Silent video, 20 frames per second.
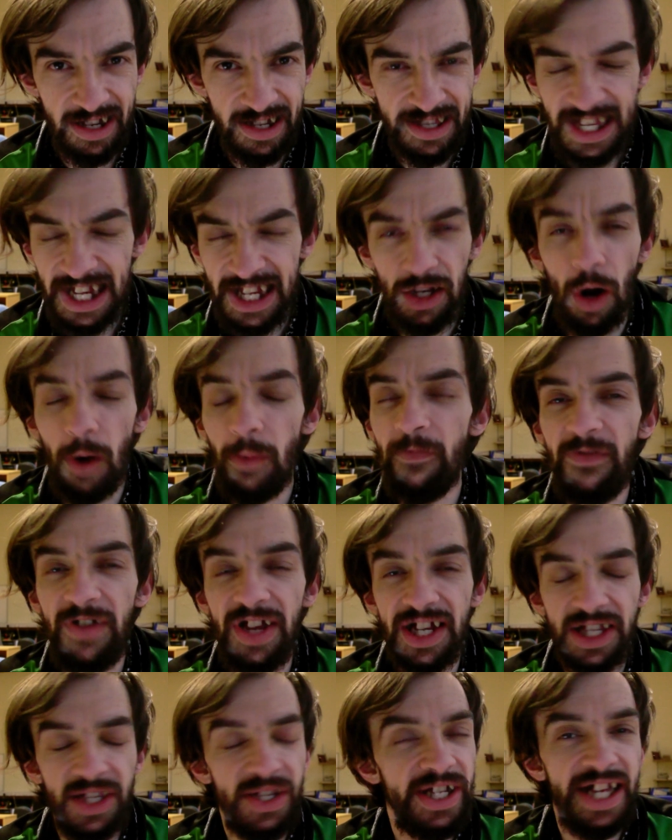This
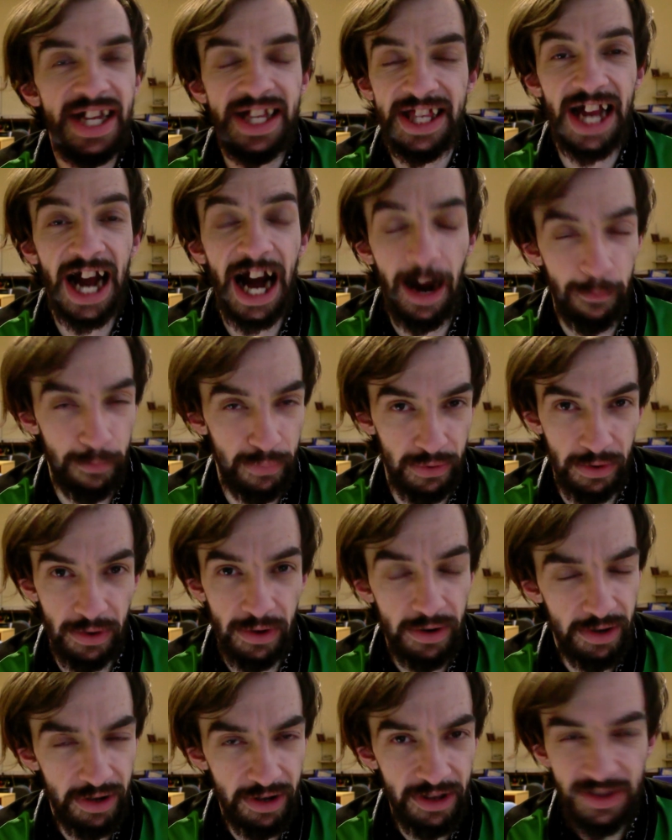obviously didn't happen.
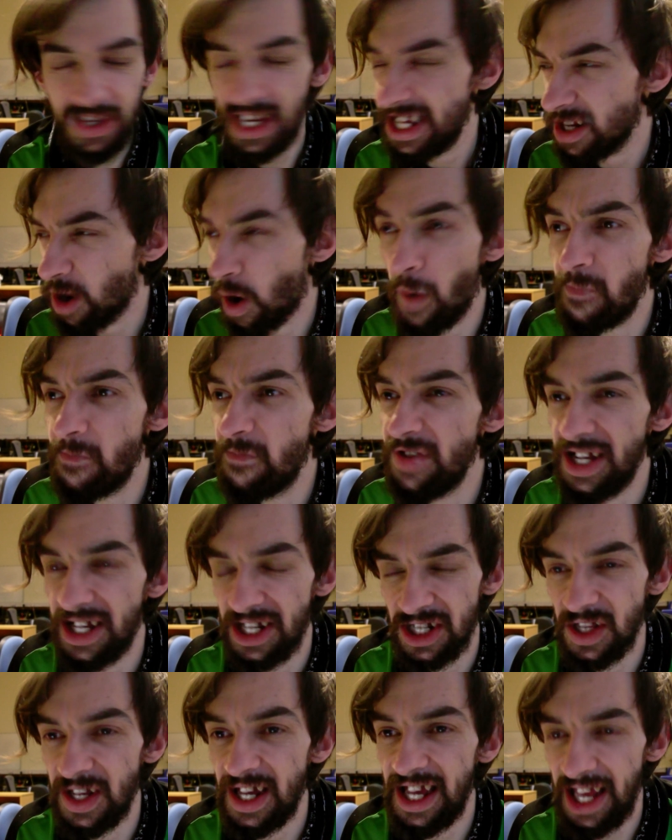This
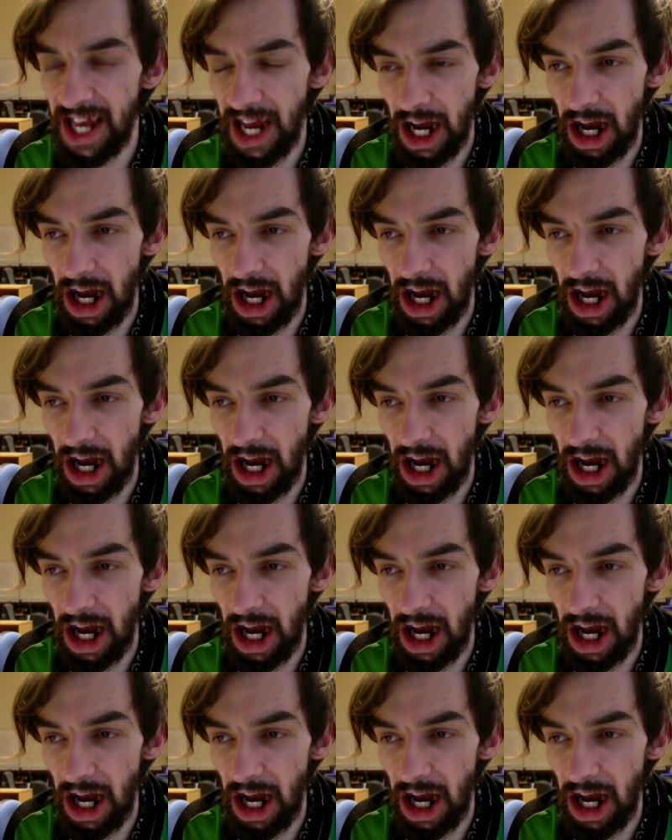obviously